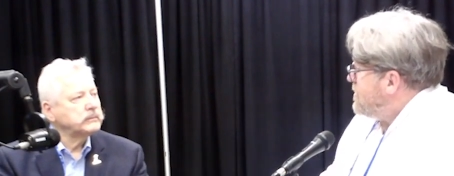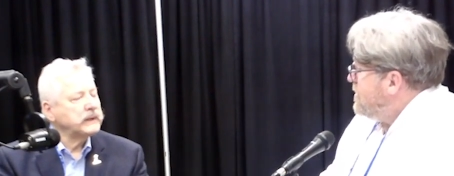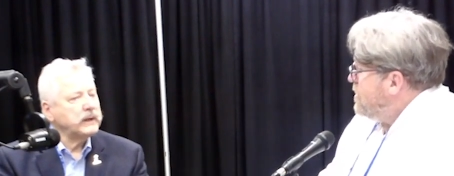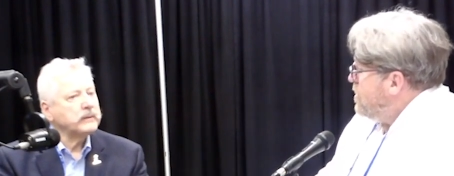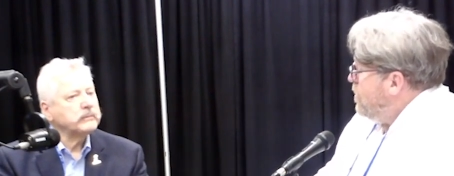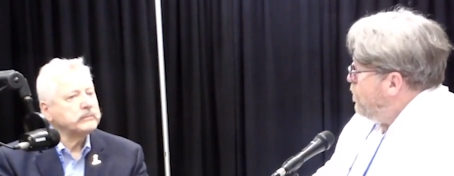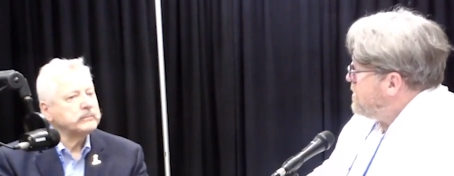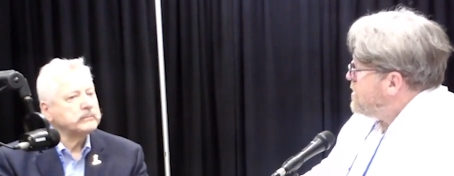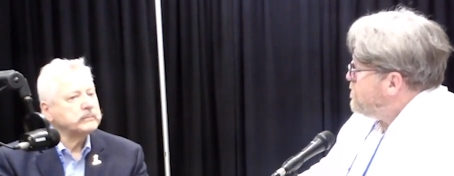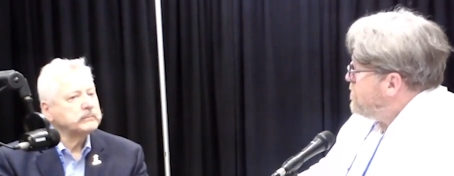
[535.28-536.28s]
Speaker 1: yeah. what does
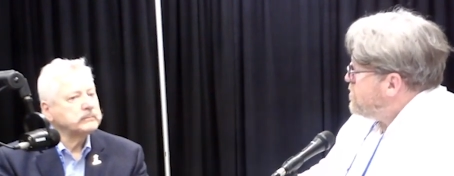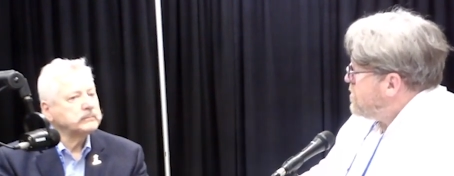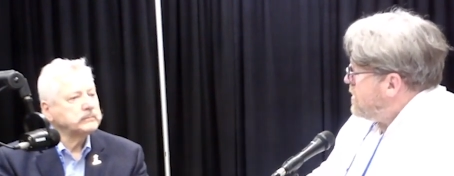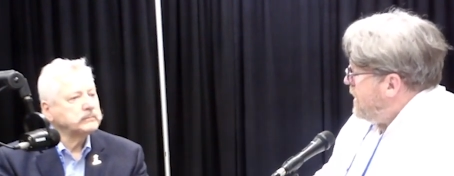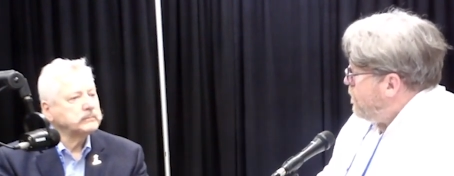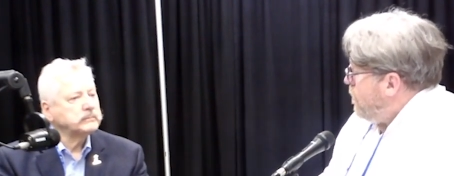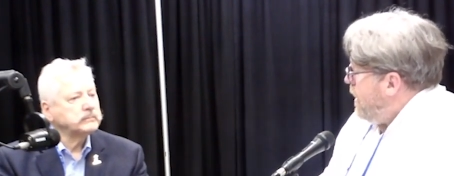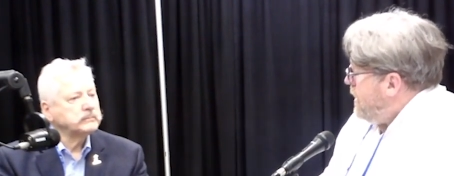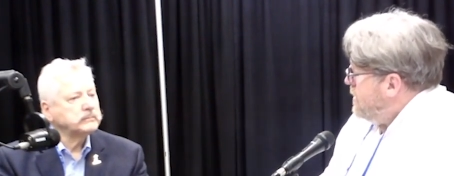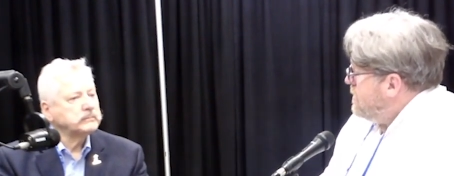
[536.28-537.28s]
Moose Jaw get right?
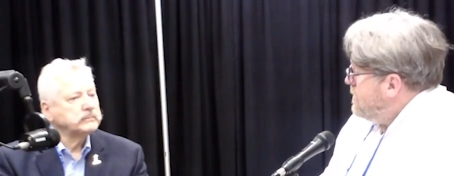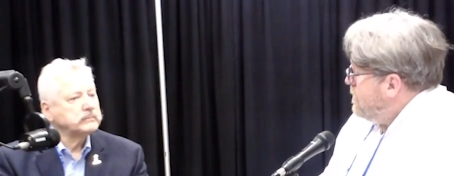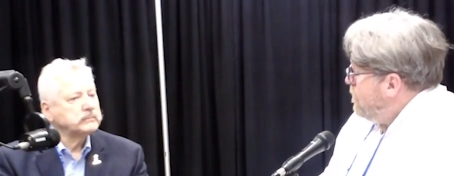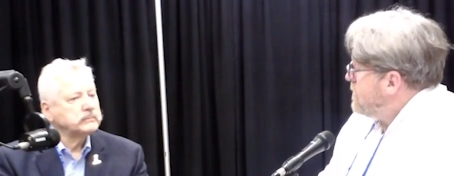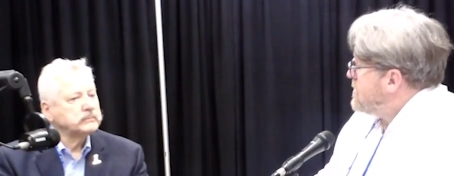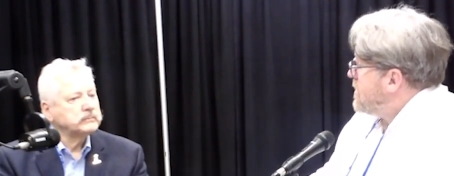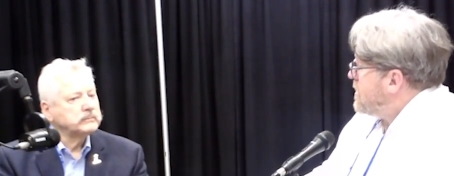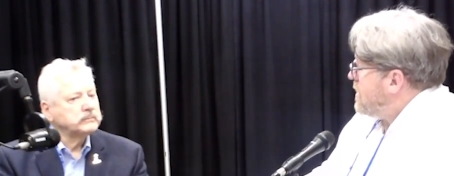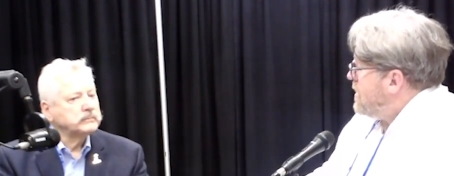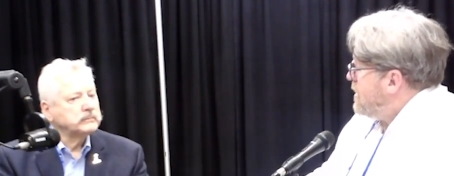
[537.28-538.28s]
What is the
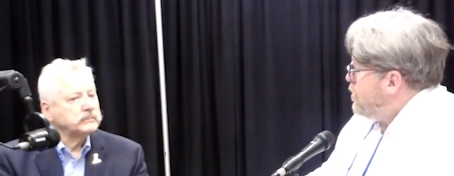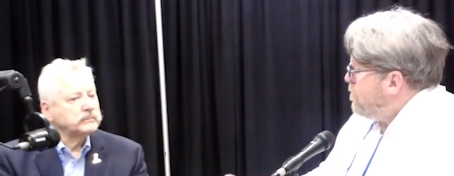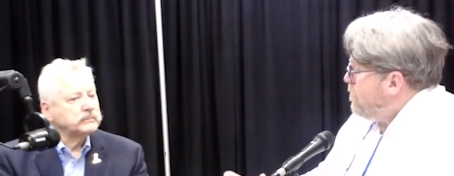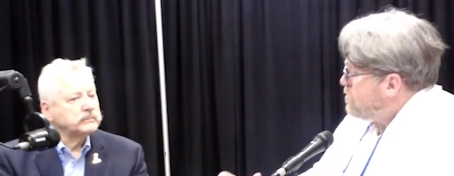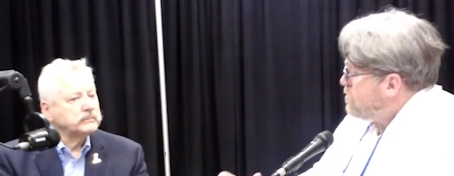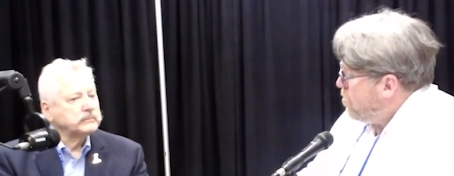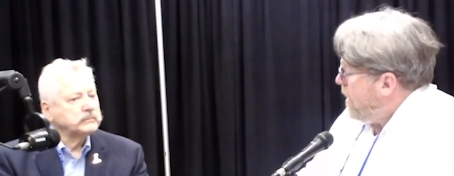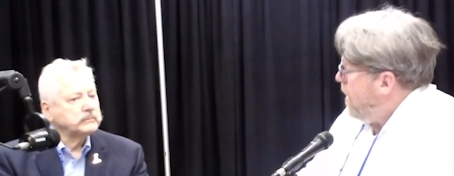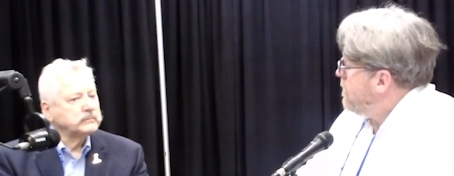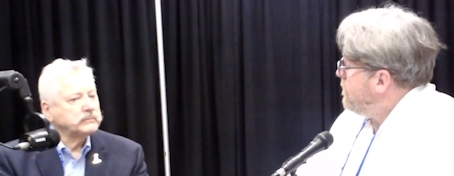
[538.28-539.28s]
thing that you're most
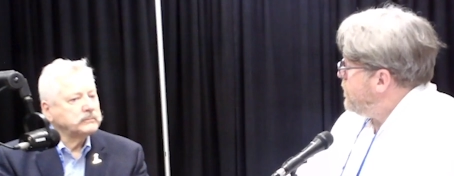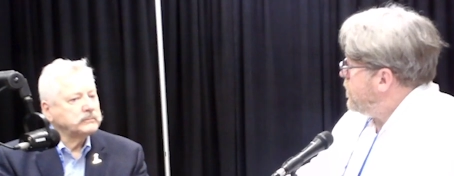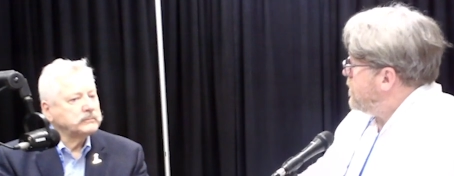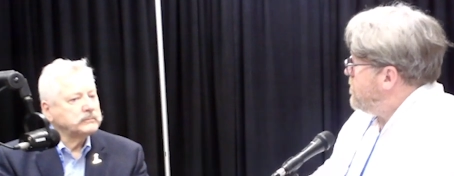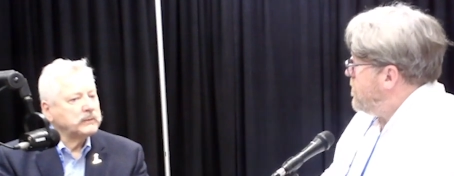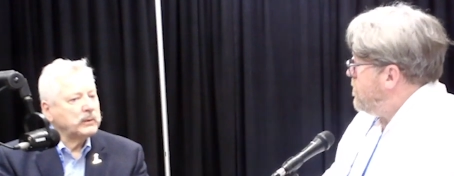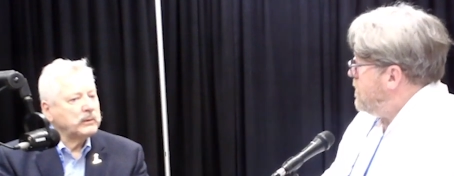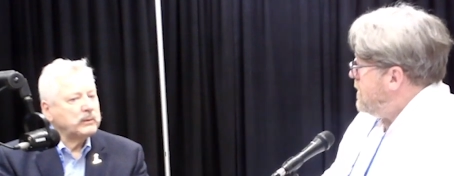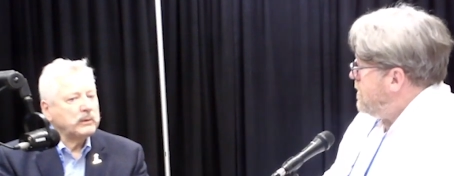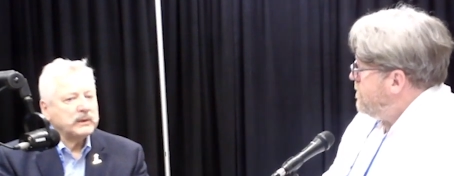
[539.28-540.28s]
proud of your community?
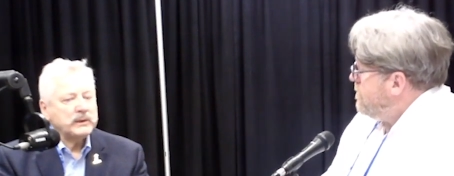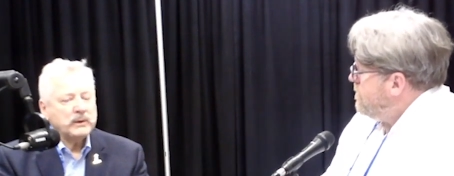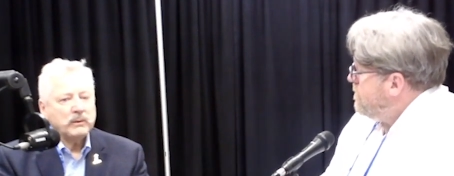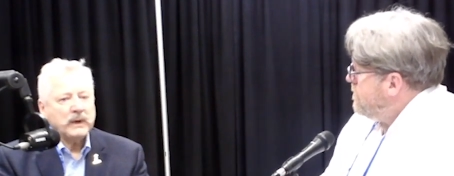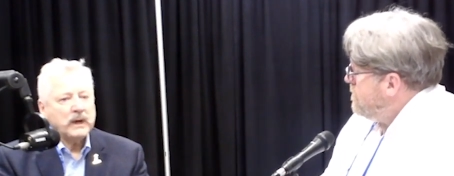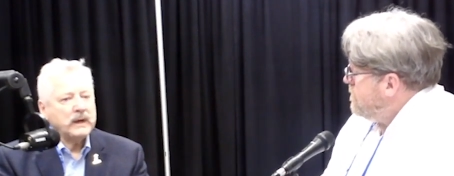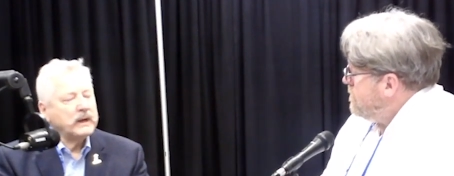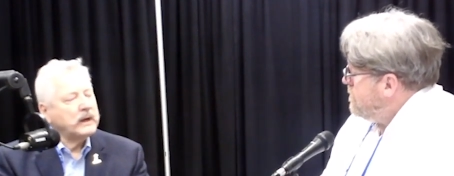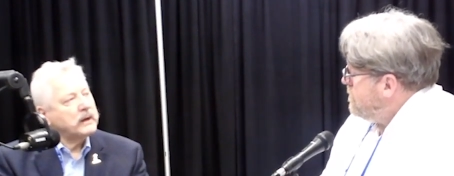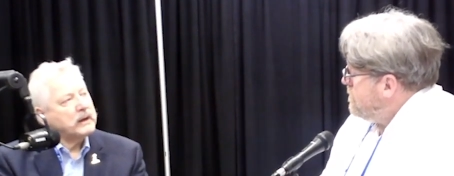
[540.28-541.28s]
Speaker 2: Well, you know, when I uh,
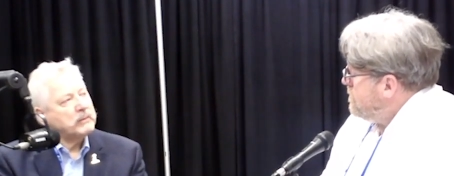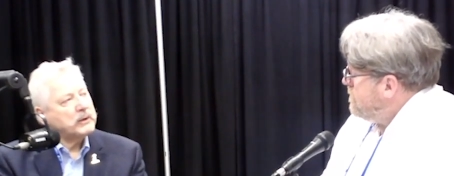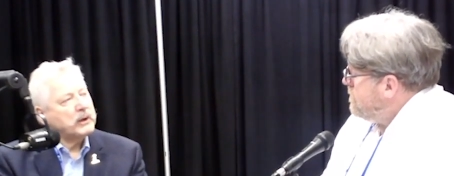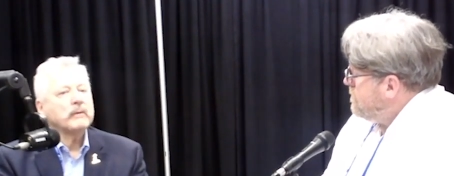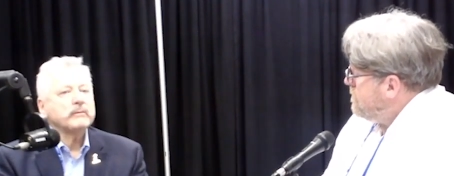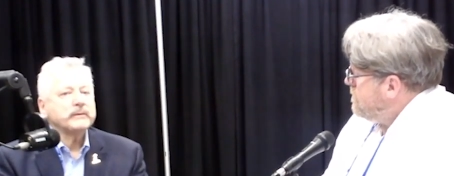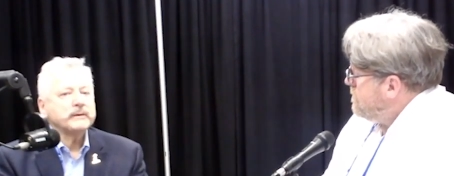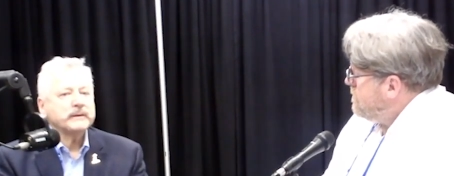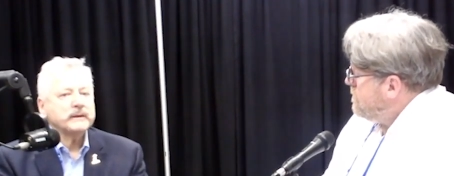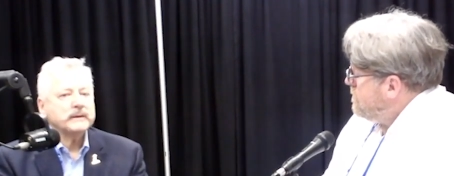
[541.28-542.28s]
come to
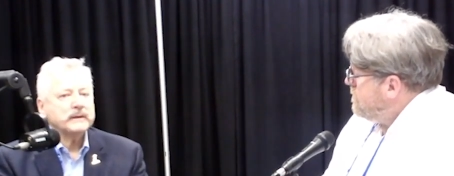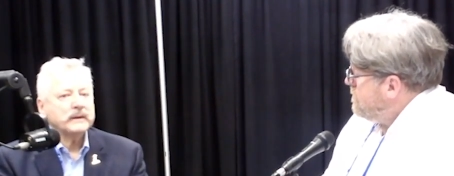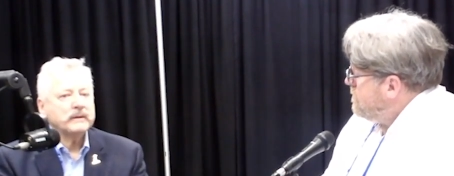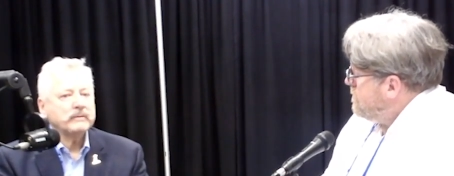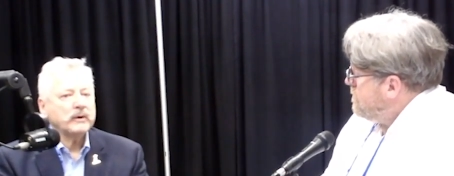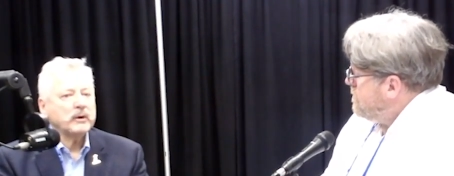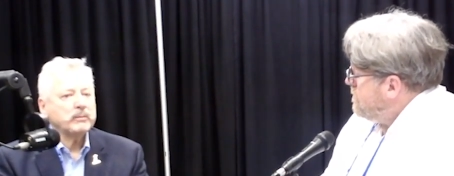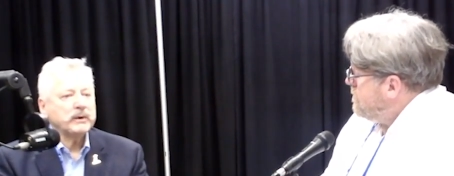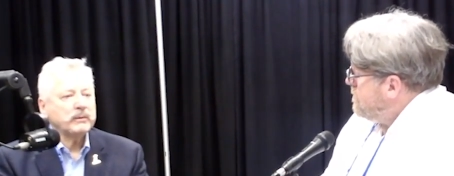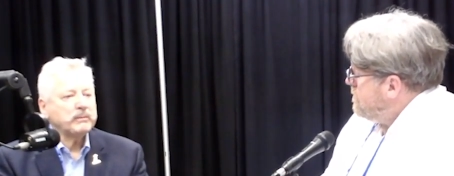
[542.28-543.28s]
conferences, and invariably
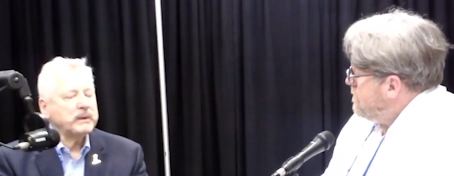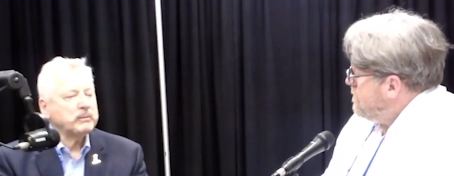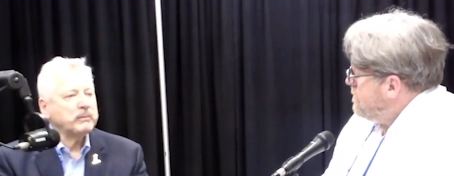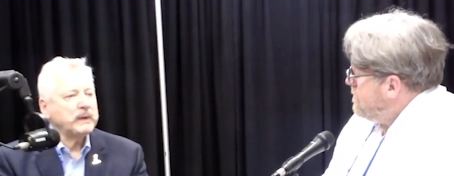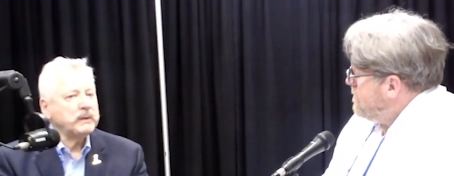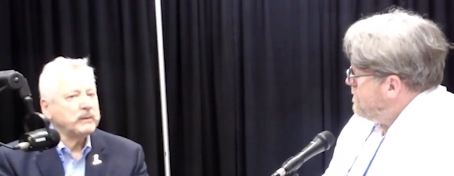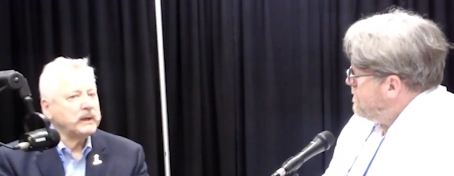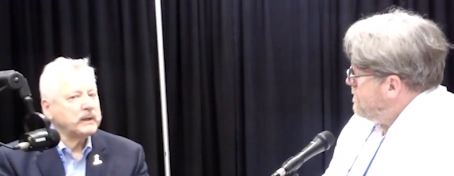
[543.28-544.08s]
when people meet me and they